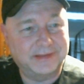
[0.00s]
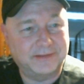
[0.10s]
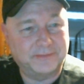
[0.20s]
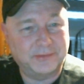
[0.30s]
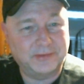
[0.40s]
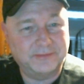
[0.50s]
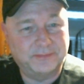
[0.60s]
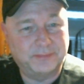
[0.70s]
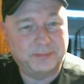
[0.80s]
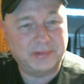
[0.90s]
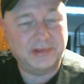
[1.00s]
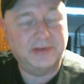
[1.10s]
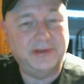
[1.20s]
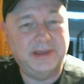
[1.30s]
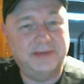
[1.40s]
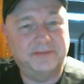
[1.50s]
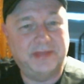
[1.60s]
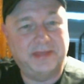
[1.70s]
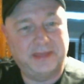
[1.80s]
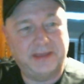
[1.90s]
They're full of baloney if
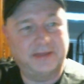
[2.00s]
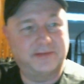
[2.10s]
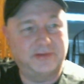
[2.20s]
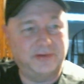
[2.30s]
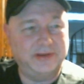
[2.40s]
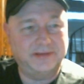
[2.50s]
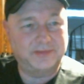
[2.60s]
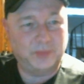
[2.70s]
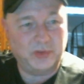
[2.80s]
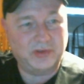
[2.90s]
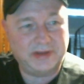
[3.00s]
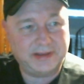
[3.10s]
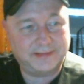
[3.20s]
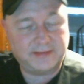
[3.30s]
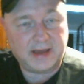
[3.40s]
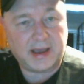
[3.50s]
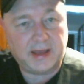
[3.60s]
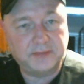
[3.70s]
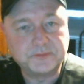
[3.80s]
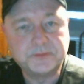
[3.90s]
they think it's tuning stability. It's not.